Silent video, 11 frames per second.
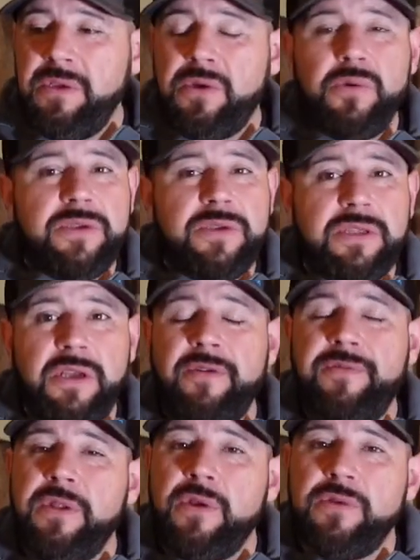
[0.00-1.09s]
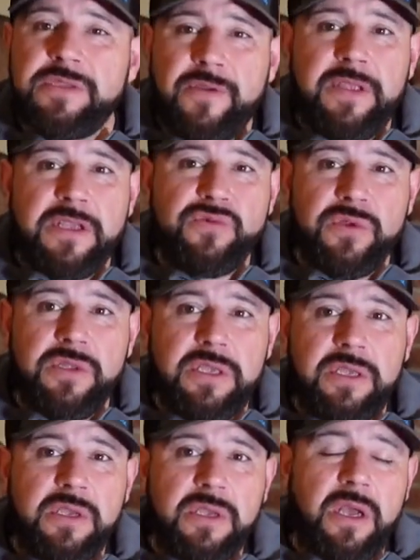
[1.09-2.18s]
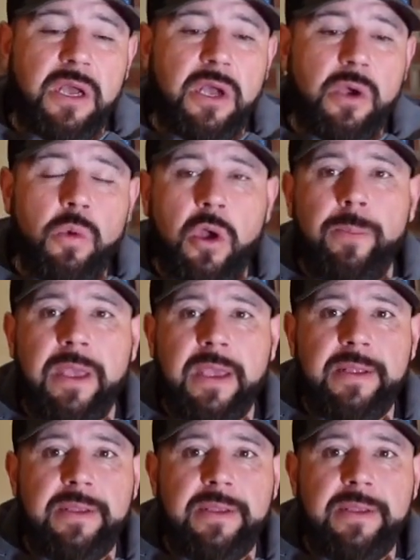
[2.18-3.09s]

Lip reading: Kui stuff, you know, stuff that's really well made,